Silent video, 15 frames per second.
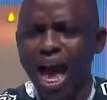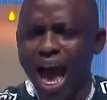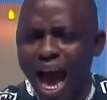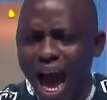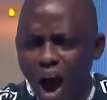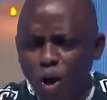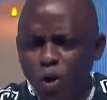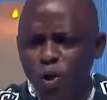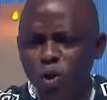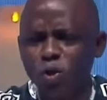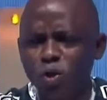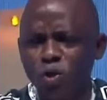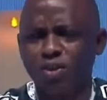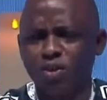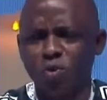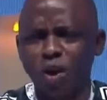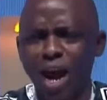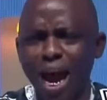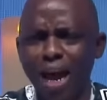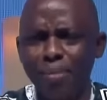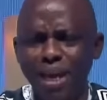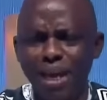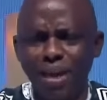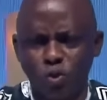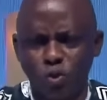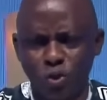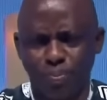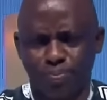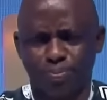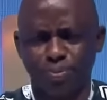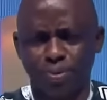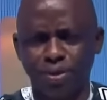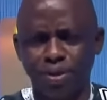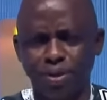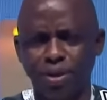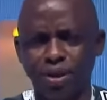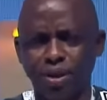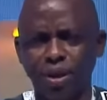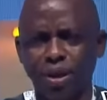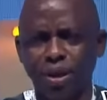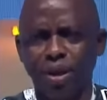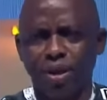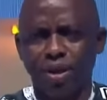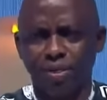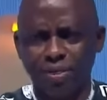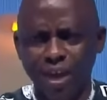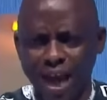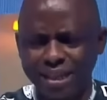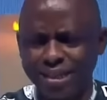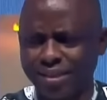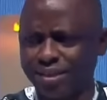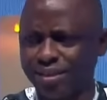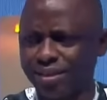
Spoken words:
How do you describe a trip that